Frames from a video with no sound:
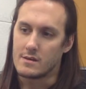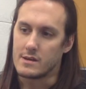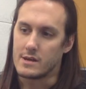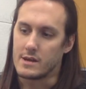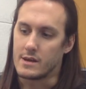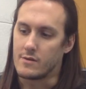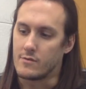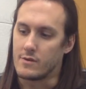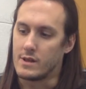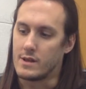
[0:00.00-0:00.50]

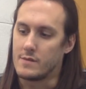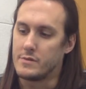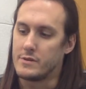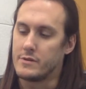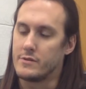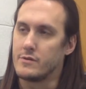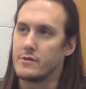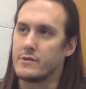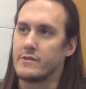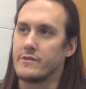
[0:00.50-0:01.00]
Okay, well, I've
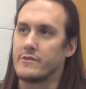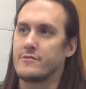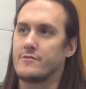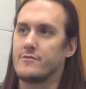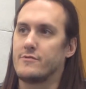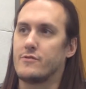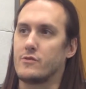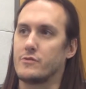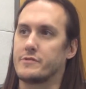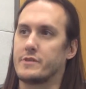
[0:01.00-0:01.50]
been doing
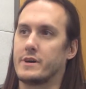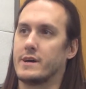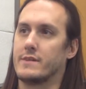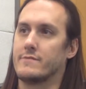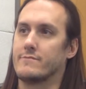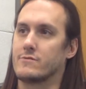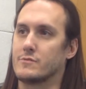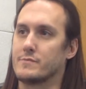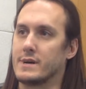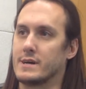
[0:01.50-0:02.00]
this
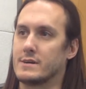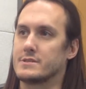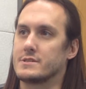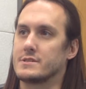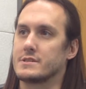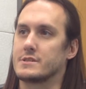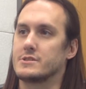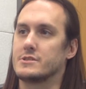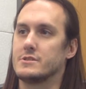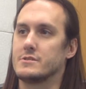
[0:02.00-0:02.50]
full-time for about
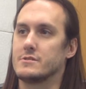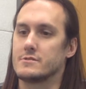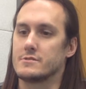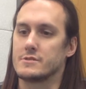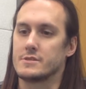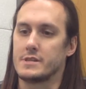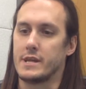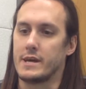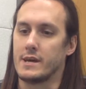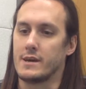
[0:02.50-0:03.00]
6
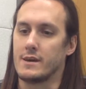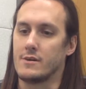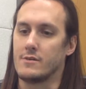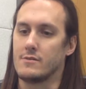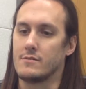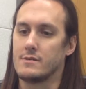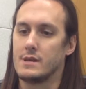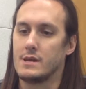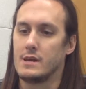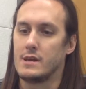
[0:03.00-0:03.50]
years
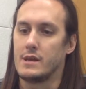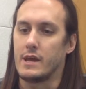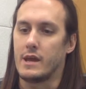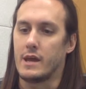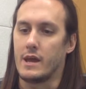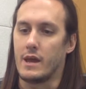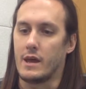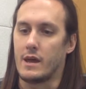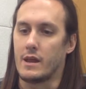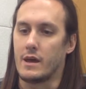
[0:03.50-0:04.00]
now,
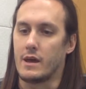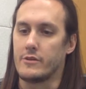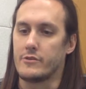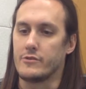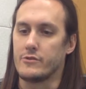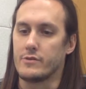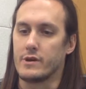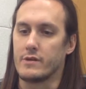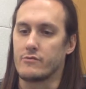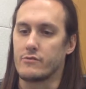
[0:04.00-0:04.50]
and I
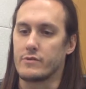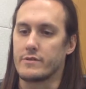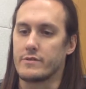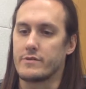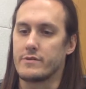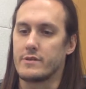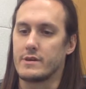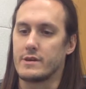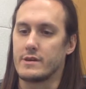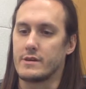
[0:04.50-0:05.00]
do
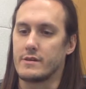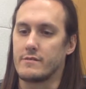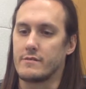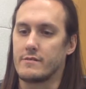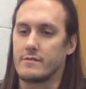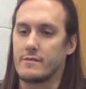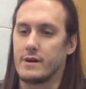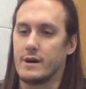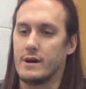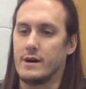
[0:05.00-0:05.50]
everything
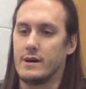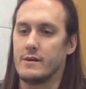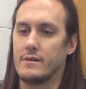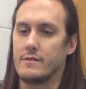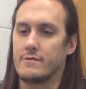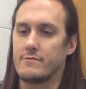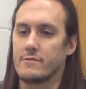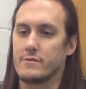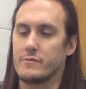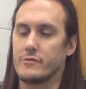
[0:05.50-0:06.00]

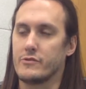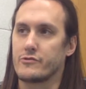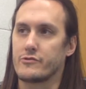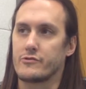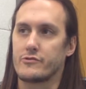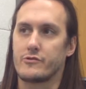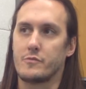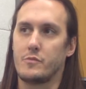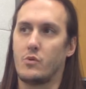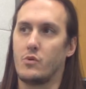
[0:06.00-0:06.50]
from
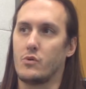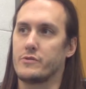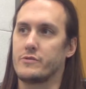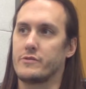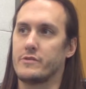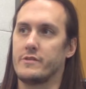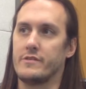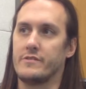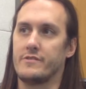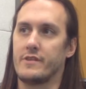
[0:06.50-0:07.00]
user
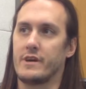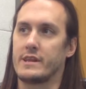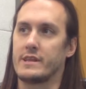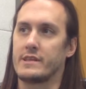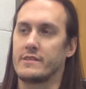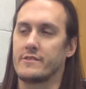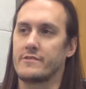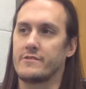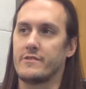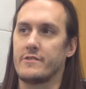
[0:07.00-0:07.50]
support to
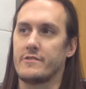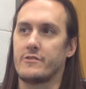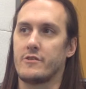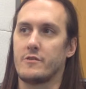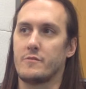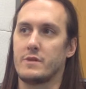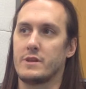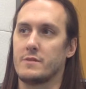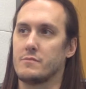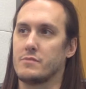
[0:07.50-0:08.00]
designing the
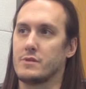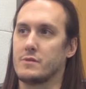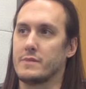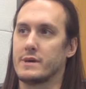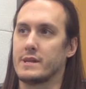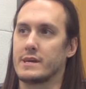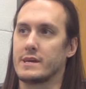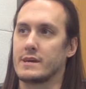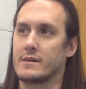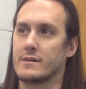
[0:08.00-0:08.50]
system and
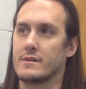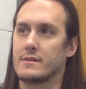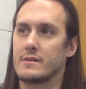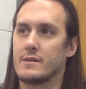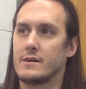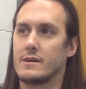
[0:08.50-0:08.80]
implementing